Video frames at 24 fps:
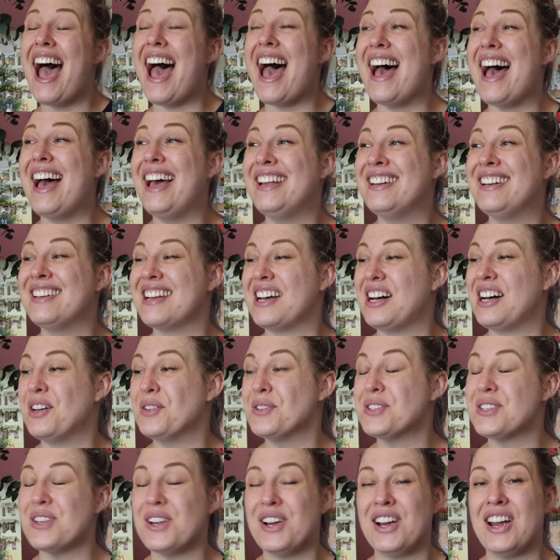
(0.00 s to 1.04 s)
And
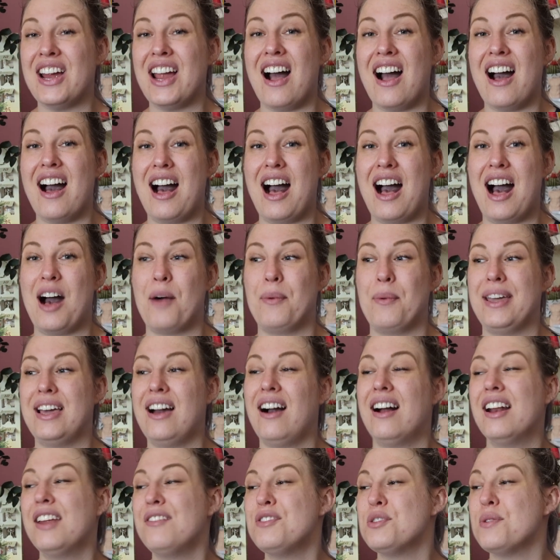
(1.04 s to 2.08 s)
also, we
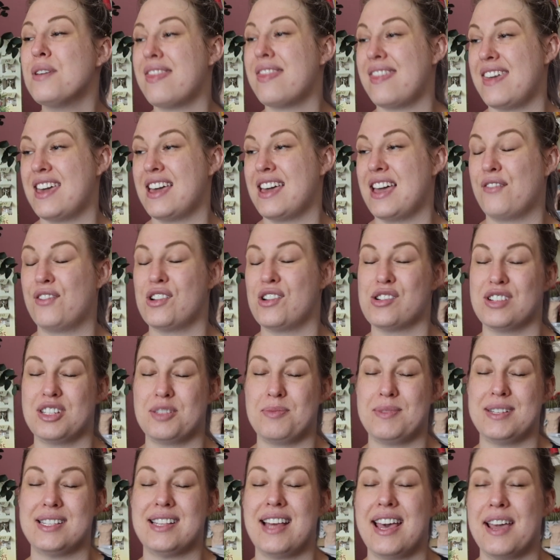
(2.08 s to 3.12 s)
kind of do a thing every
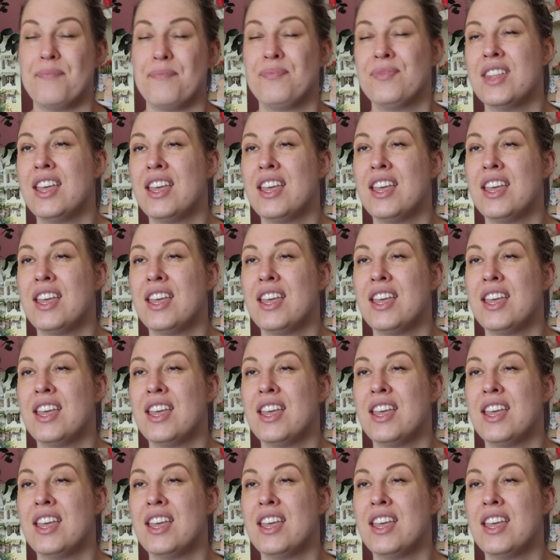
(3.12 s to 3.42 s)
Christmas, like,